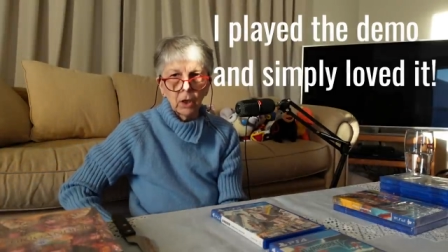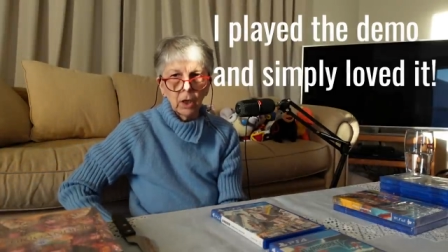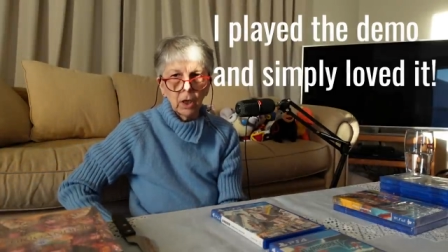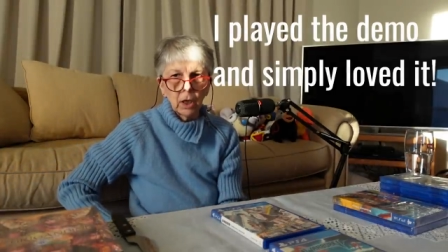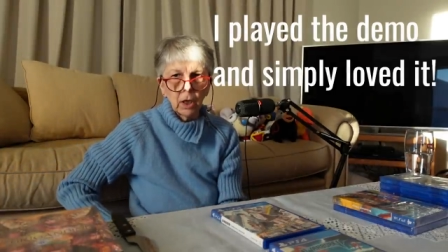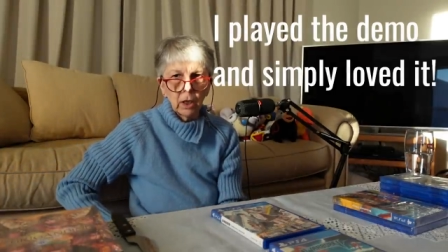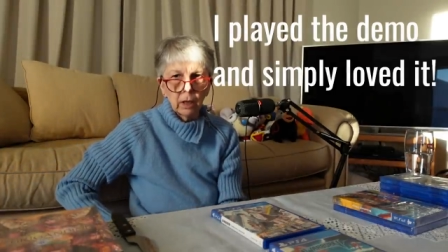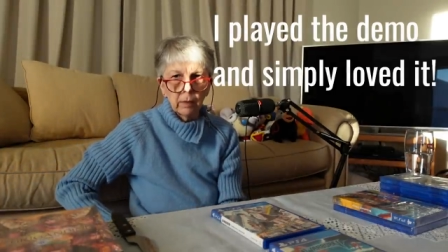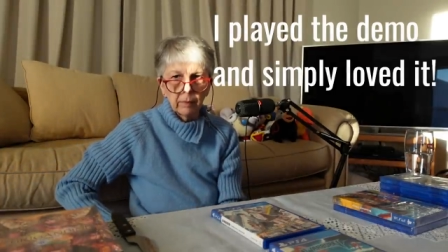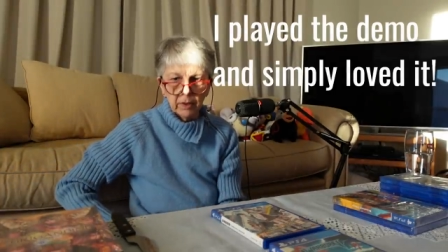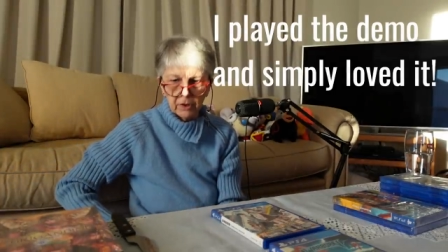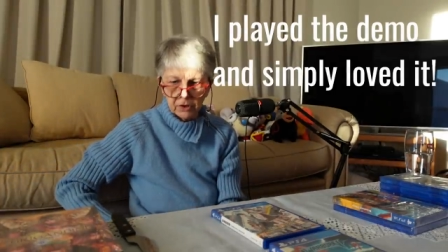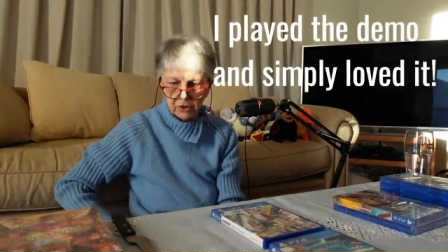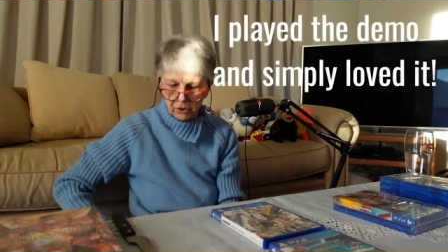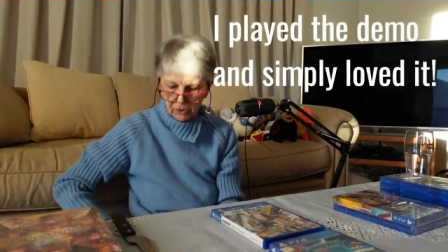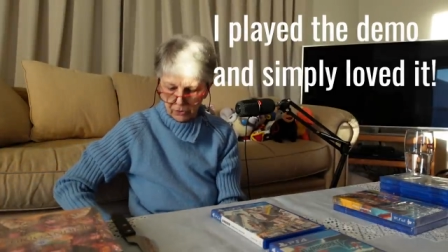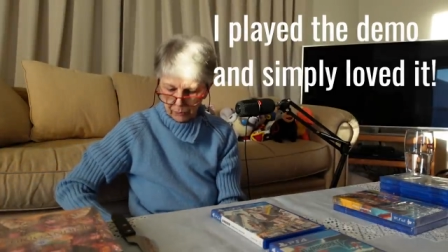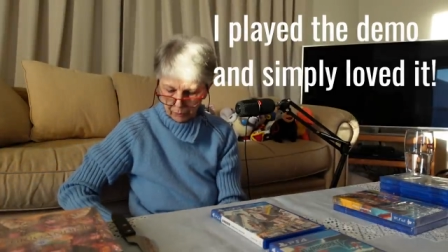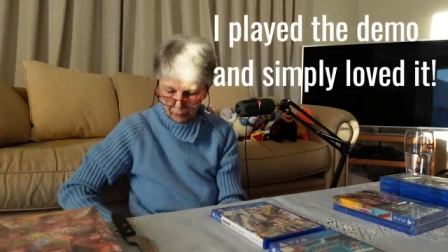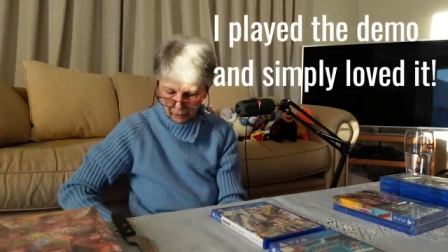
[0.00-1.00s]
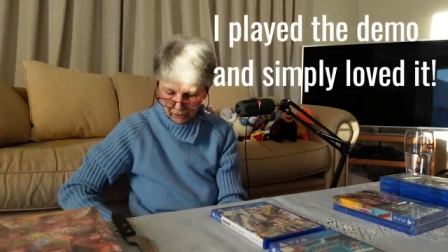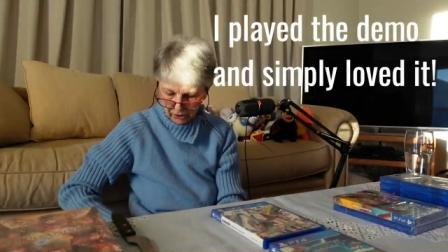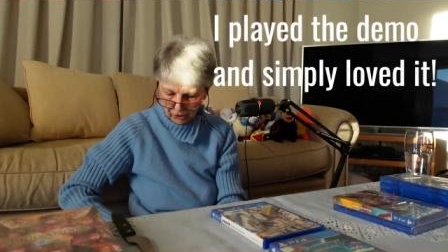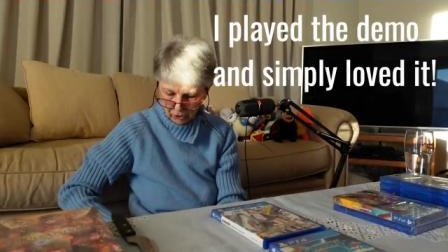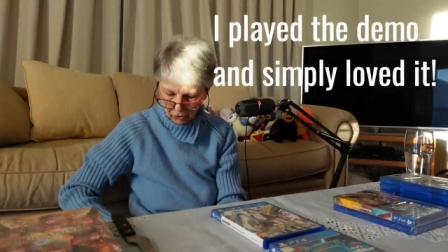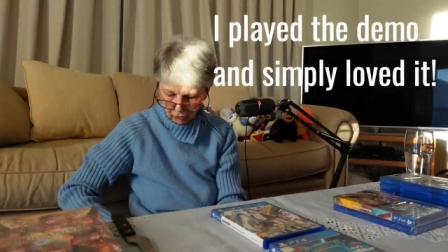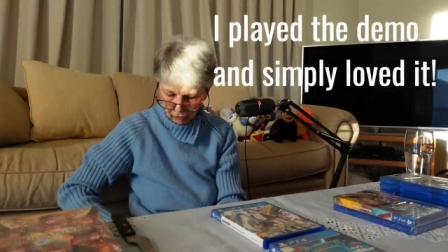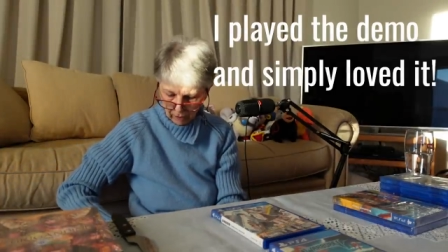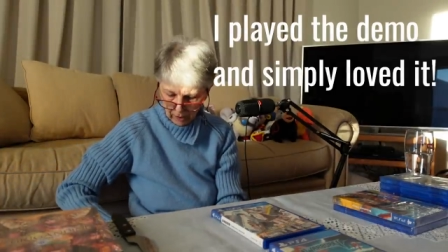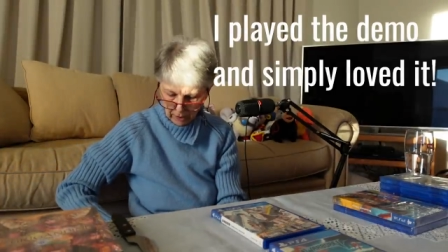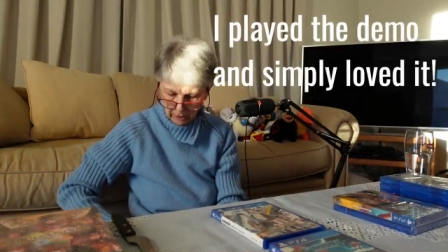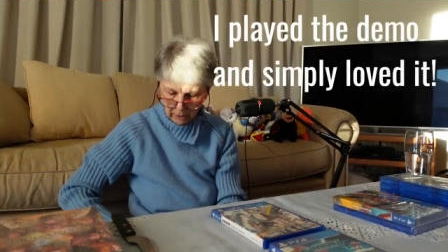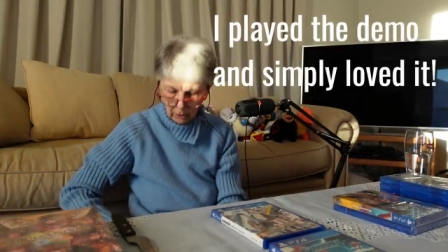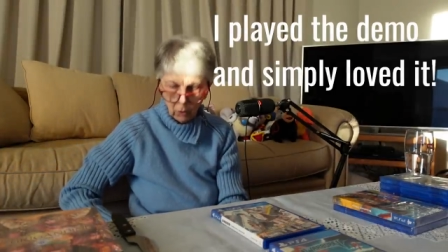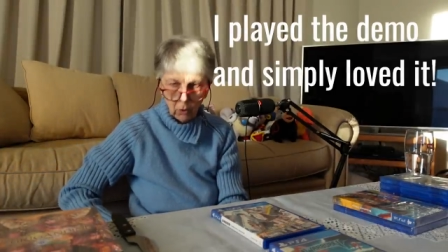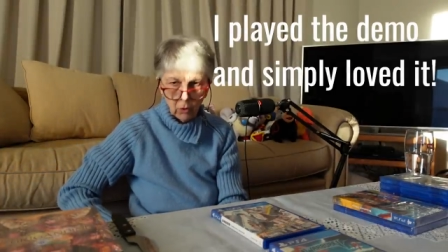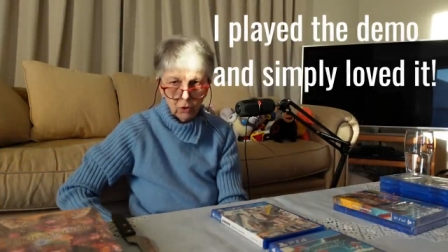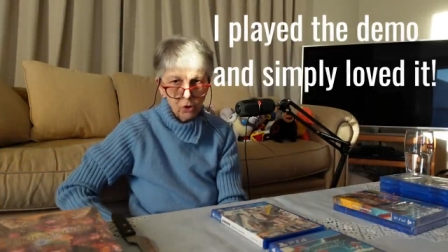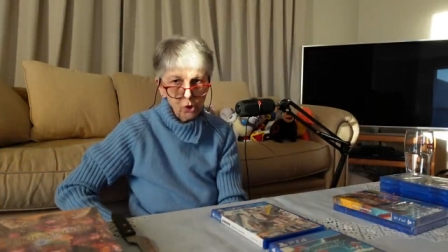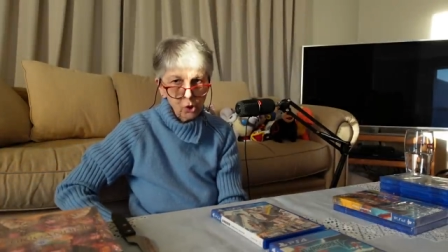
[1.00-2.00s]
a limited print run
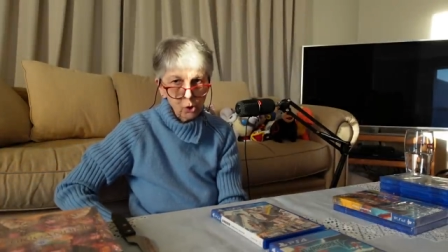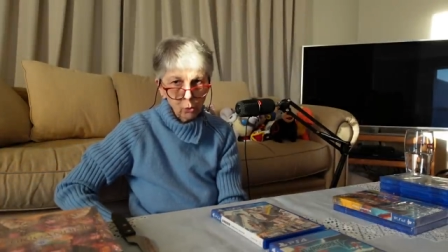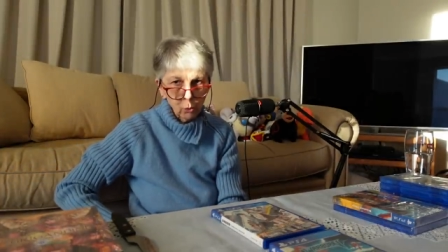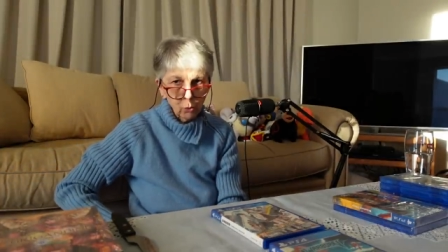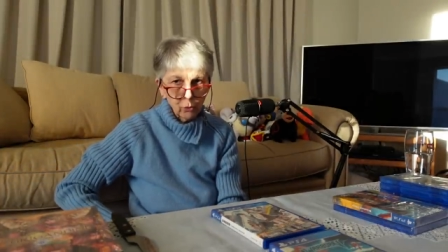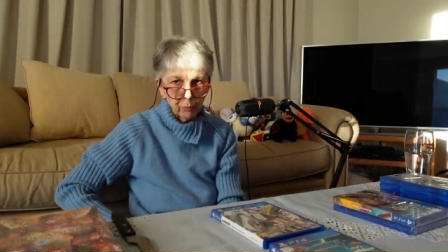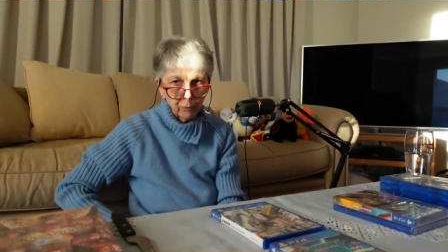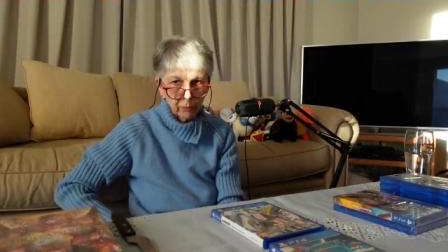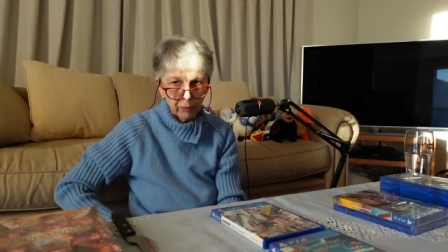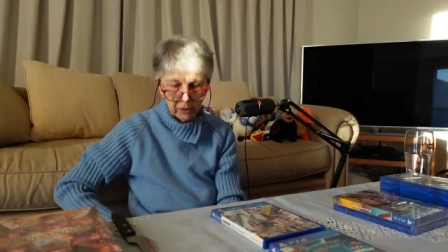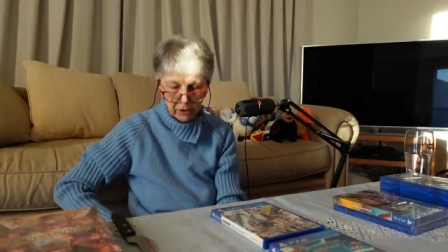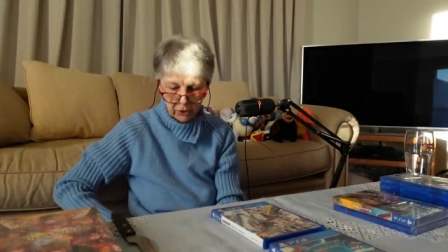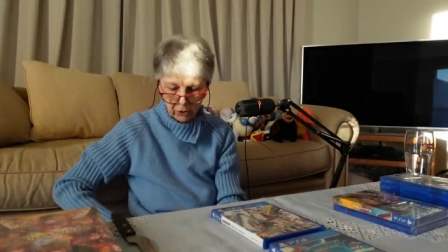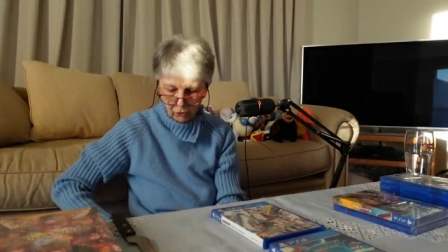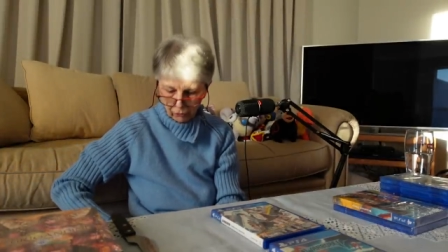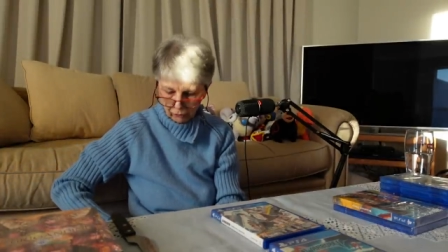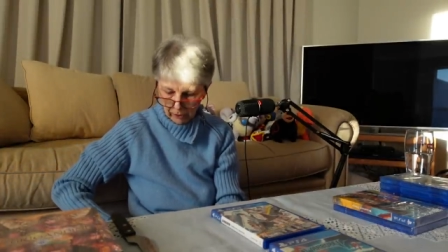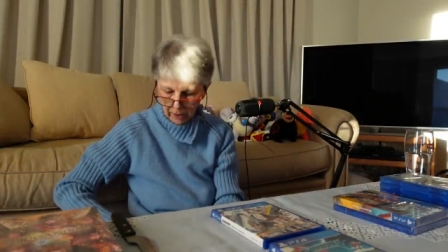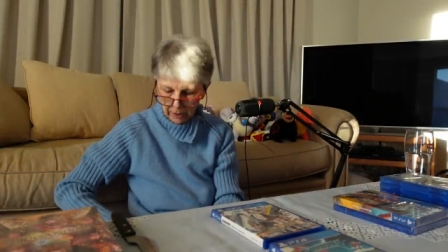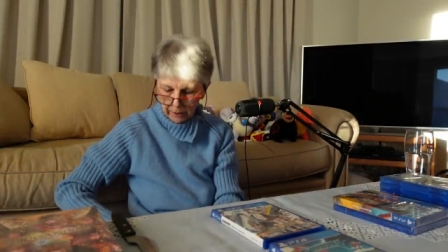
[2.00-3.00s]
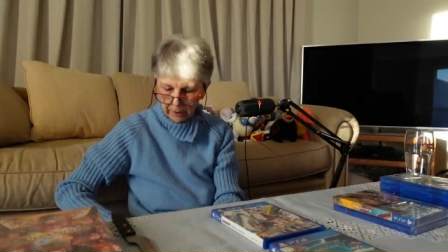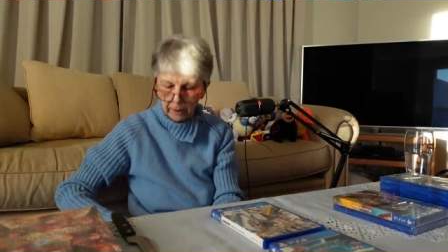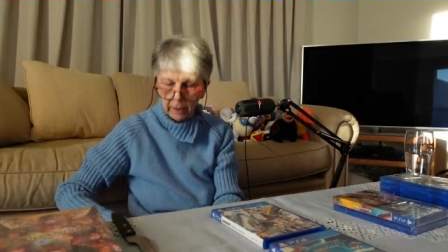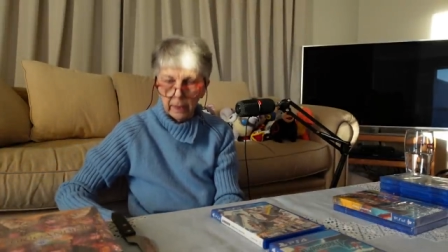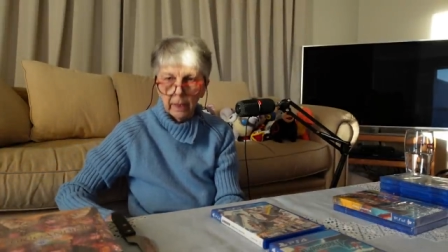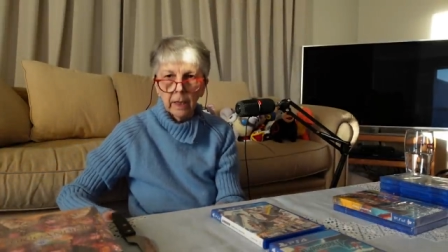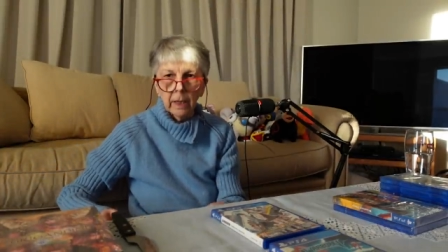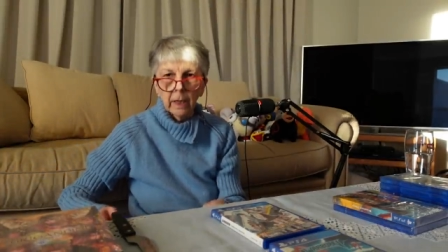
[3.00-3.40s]
or a short print run,